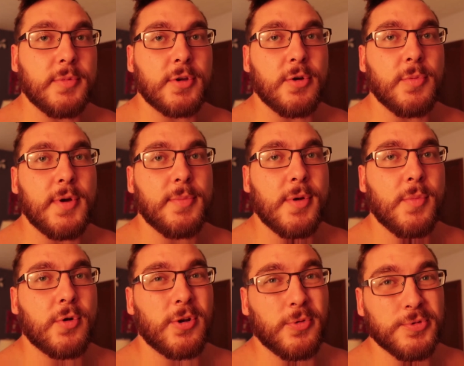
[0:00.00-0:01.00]
I'm gonna go about my
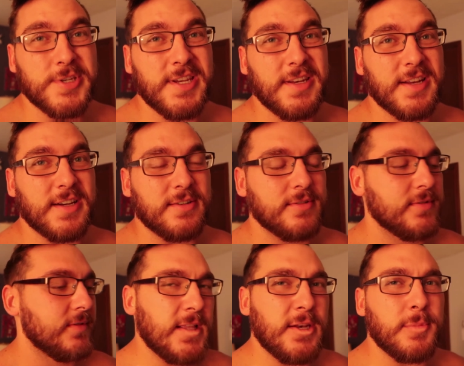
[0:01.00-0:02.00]
morning routine now.
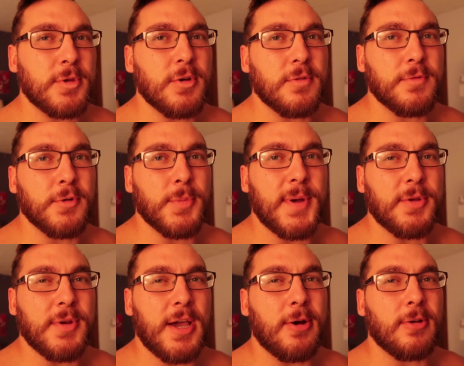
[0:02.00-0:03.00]
I'll end up going for about
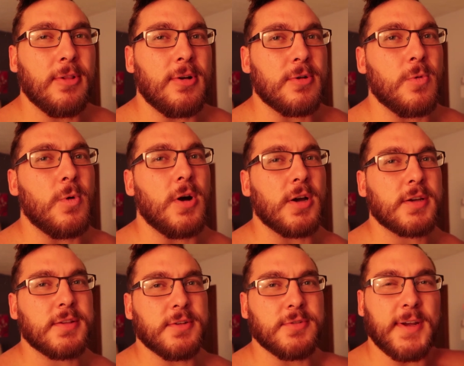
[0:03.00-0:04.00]
an hour-long
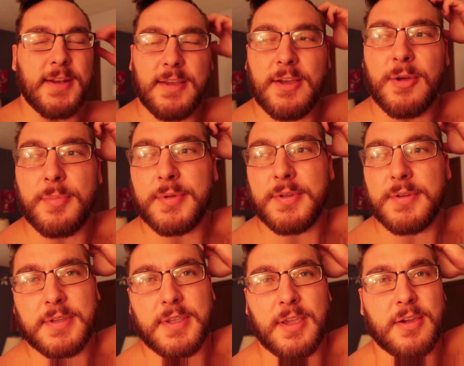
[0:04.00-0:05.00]
walk to try to help
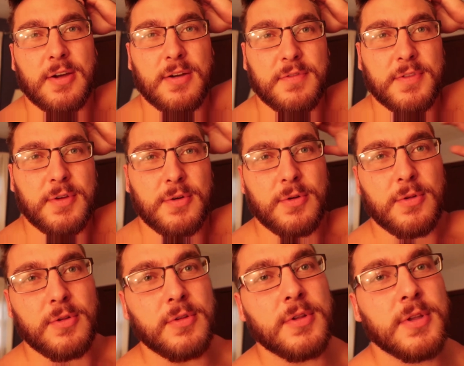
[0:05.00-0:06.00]
kick off the
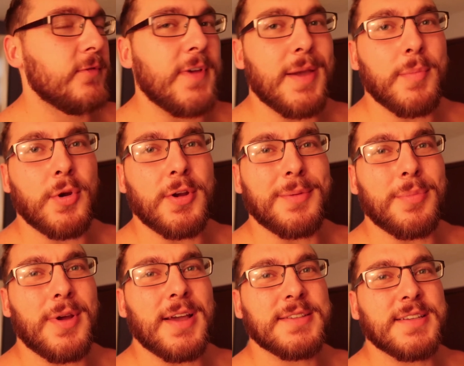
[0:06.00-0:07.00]
whole fat burning
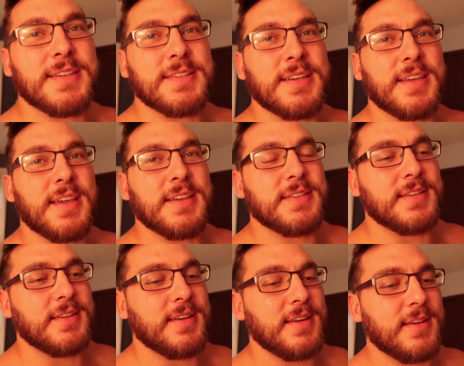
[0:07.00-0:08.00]
process, I guess,
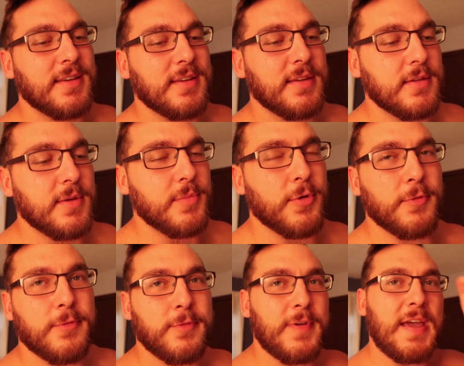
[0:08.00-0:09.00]
and get more
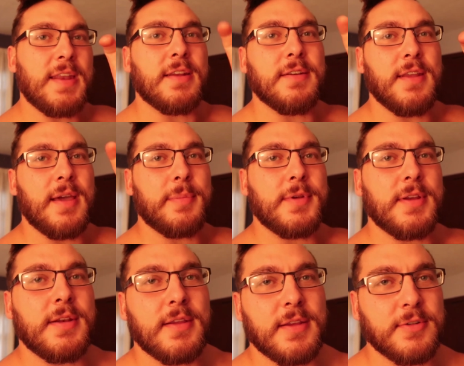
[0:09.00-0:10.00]
fat
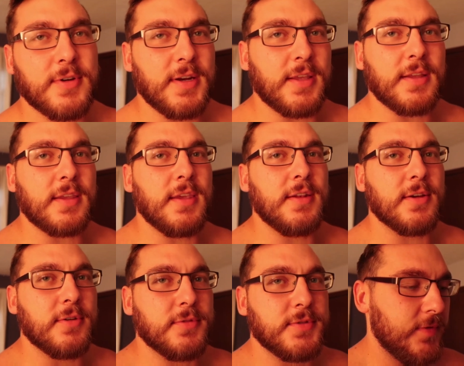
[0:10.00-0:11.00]
adapted and try to get
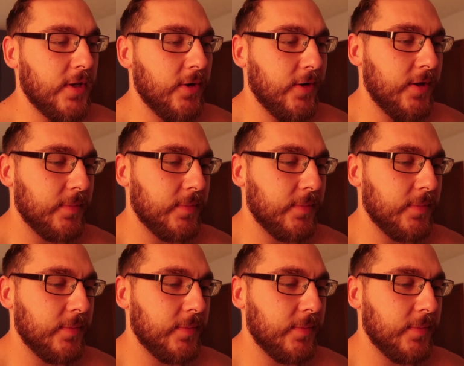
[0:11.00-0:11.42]
ketone flaring